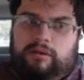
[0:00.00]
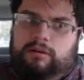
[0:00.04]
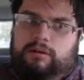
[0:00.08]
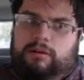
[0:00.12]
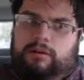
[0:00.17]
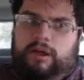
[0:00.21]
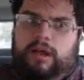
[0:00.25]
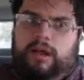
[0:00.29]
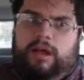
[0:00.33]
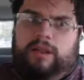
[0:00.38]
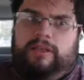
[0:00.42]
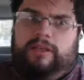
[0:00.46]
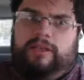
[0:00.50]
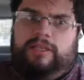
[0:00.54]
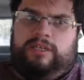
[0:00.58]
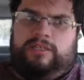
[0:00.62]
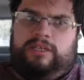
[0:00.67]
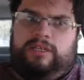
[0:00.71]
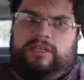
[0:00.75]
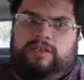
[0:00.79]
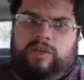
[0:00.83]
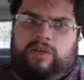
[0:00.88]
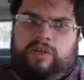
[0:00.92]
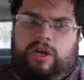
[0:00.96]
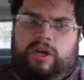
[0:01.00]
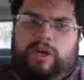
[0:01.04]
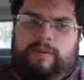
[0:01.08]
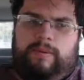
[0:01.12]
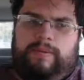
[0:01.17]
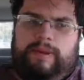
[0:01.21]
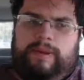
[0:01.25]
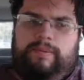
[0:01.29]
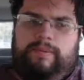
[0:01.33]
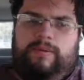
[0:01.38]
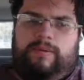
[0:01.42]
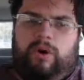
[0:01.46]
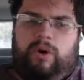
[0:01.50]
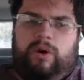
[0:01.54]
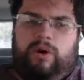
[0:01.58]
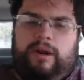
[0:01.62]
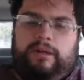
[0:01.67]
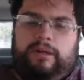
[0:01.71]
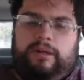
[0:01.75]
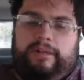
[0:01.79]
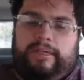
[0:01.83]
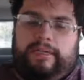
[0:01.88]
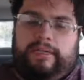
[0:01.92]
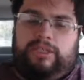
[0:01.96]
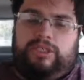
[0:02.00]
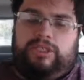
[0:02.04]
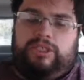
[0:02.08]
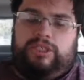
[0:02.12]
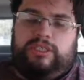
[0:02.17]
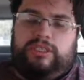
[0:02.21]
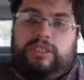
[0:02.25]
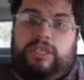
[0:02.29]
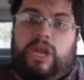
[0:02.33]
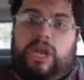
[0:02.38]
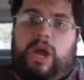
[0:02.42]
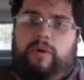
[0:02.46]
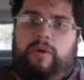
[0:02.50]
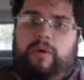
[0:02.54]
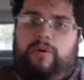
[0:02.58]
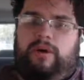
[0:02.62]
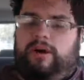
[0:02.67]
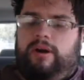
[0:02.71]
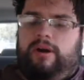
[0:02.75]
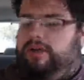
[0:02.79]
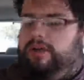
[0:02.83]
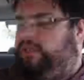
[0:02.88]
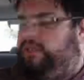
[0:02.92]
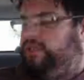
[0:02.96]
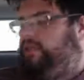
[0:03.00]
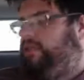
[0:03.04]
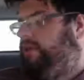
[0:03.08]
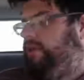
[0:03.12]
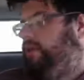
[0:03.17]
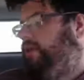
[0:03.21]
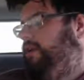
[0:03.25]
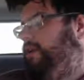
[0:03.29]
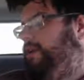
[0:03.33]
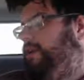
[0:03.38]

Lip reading: Well, this is going to be boring. Let's just not watch.